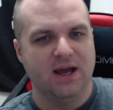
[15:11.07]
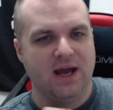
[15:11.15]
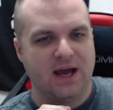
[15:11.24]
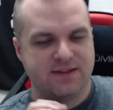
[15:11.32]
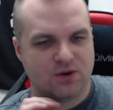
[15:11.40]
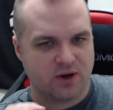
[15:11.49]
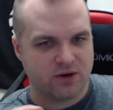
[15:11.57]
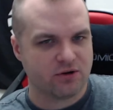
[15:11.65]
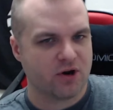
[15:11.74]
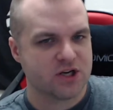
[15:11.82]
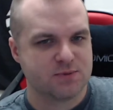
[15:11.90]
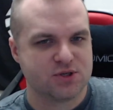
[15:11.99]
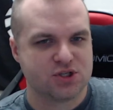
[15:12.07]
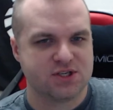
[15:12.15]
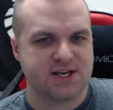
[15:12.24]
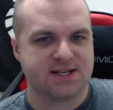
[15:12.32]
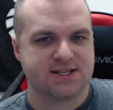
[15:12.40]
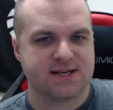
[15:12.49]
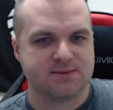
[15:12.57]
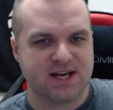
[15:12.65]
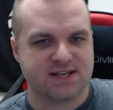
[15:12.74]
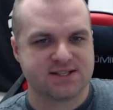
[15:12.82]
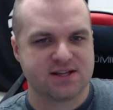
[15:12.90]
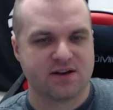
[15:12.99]
I think regular guardsmen should stay the same
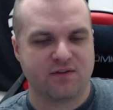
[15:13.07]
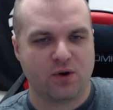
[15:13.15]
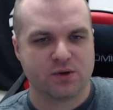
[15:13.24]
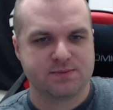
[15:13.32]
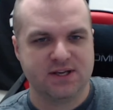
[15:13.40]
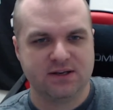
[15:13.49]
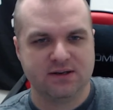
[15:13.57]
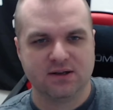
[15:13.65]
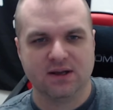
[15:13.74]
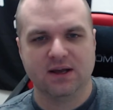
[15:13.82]
size that they have always been.